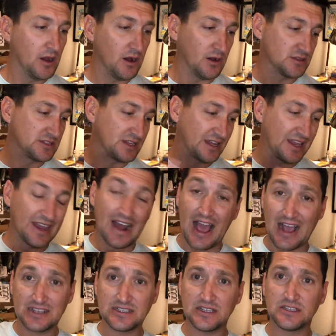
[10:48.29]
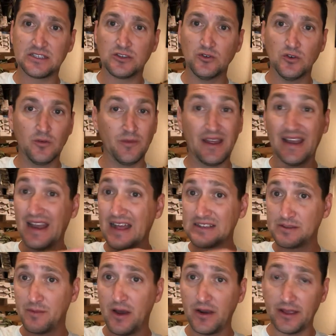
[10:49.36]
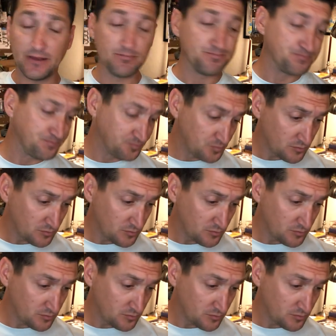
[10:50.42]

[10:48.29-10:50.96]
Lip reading: to get access to them, and that's about it.